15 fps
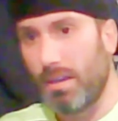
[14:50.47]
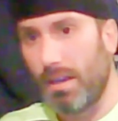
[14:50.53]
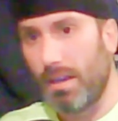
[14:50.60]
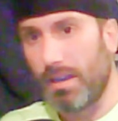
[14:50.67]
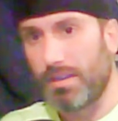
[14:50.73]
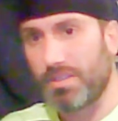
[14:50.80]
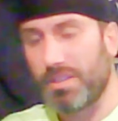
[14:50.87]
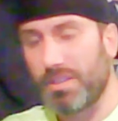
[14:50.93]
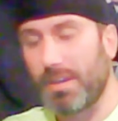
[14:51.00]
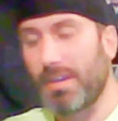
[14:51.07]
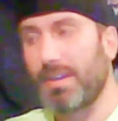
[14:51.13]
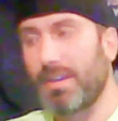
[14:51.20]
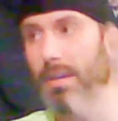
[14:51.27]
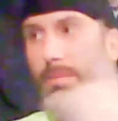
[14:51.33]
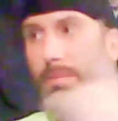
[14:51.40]
I understand
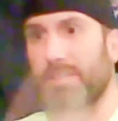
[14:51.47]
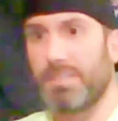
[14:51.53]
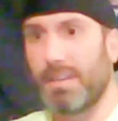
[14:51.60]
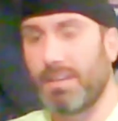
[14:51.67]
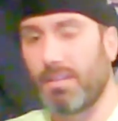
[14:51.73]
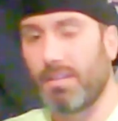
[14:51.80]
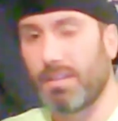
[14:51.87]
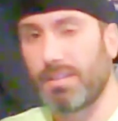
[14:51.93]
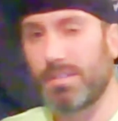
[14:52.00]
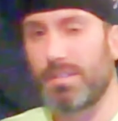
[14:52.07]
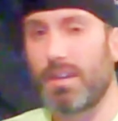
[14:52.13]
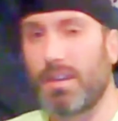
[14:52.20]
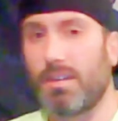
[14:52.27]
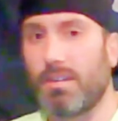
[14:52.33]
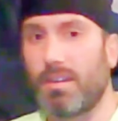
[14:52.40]
economics and I can look at the
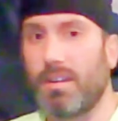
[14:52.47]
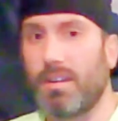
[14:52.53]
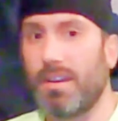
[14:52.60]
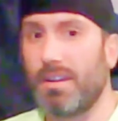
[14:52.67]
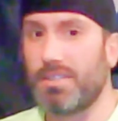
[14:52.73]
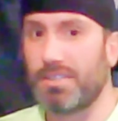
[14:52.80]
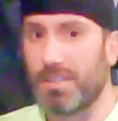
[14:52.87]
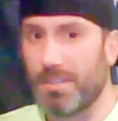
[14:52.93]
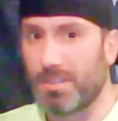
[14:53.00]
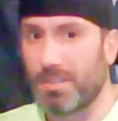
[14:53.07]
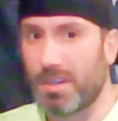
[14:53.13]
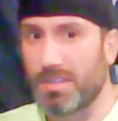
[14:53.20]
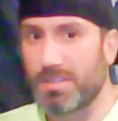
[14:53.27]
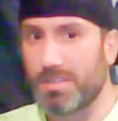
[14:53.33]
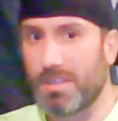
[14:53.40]
dollar, and I just didn't
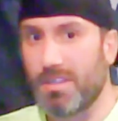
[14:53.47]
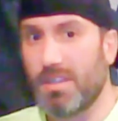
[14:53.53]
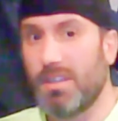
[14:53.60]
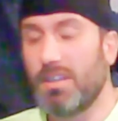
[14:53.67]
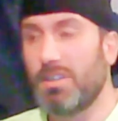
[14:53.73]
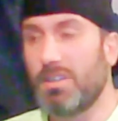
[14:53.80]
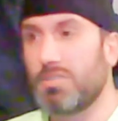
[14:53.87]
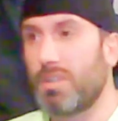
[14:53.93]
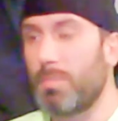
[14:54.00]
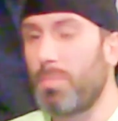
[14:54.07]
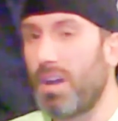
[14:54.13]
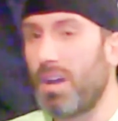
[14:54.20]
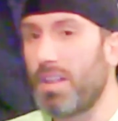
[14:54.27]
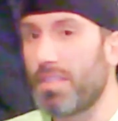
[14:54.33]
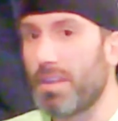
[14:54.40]
trust it. So I
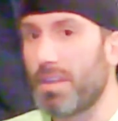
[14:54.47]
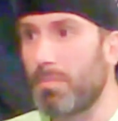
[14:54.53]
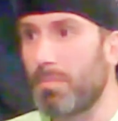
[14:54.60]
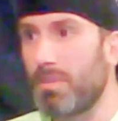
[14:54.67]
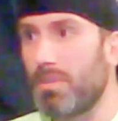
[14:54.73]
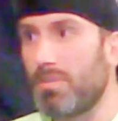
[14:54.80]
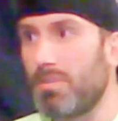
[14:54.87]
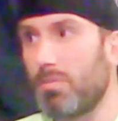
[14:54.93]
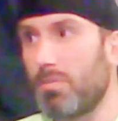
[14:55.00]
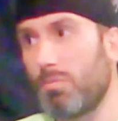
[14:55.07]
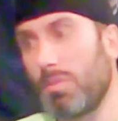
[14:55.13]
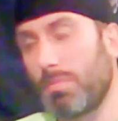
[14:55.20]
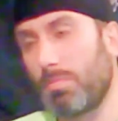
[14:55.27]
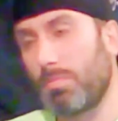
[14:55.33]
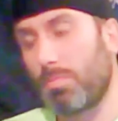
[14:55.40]
bought them
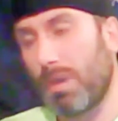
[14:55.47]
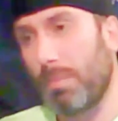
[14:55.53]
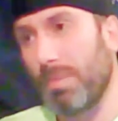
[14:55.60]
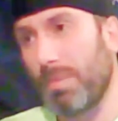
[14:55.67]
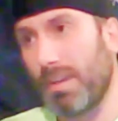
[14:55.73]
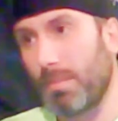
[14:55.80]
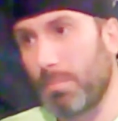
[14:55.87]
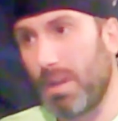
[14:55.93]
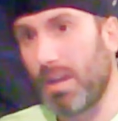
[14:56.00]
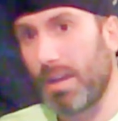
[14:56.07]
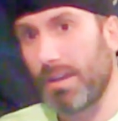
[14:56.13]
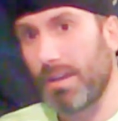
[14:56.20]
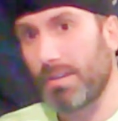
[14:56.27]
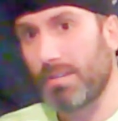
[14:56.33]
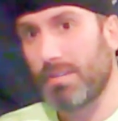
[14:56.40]
with prepping in
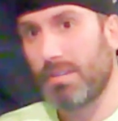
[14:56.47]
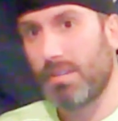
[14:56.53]
mind.